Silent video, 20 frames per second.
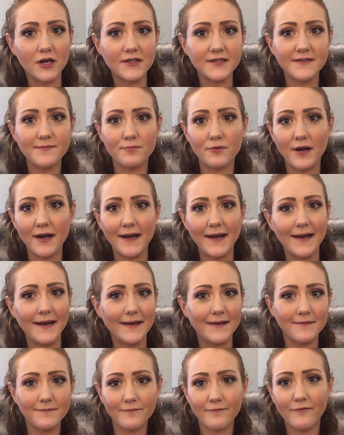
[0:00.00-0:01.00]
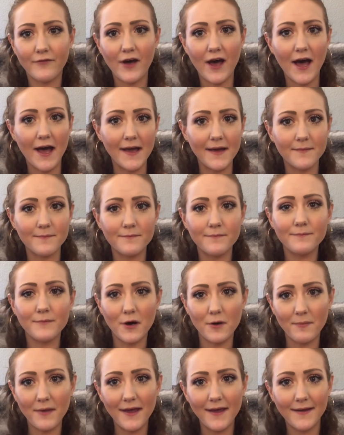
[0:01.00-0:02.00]
spring vibe
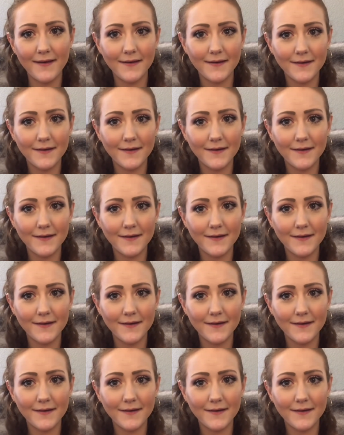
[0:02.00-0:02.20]
moment.